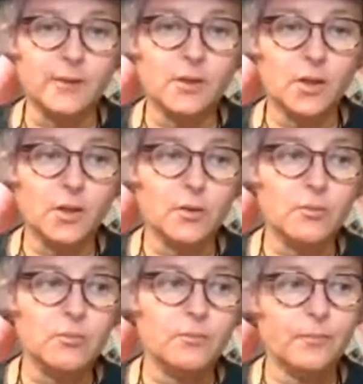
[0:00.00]

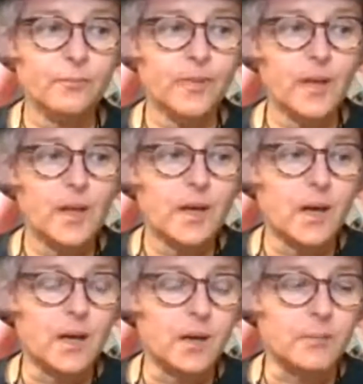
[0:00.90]

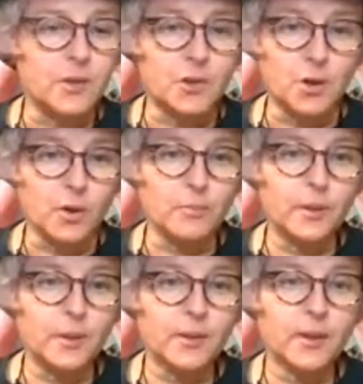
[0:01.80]
in Europe
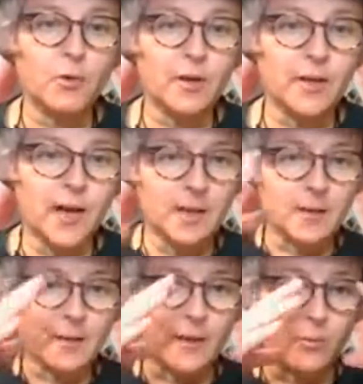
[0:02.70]
and whatnot,
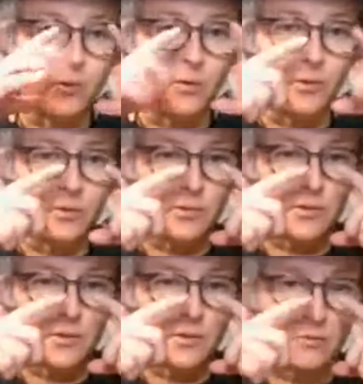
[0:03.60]
and they wore
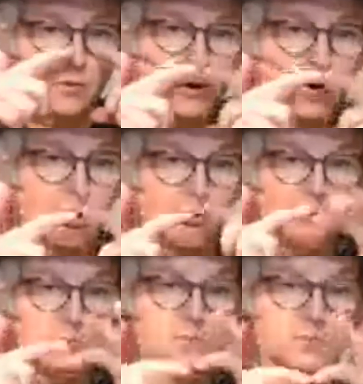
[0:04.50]
those
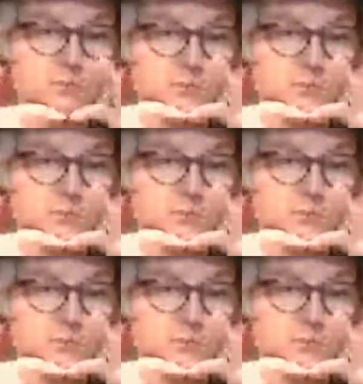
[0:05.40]
long